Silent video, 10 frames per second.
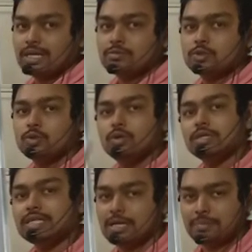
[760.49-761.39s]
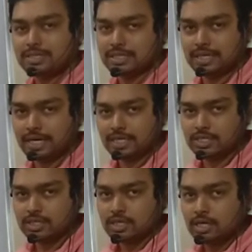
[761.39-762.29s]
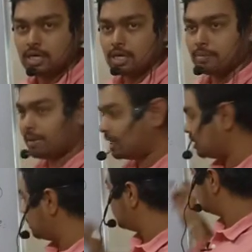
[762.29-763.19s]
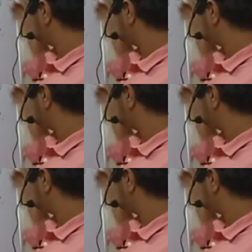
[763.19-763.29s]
comes to 10%. But say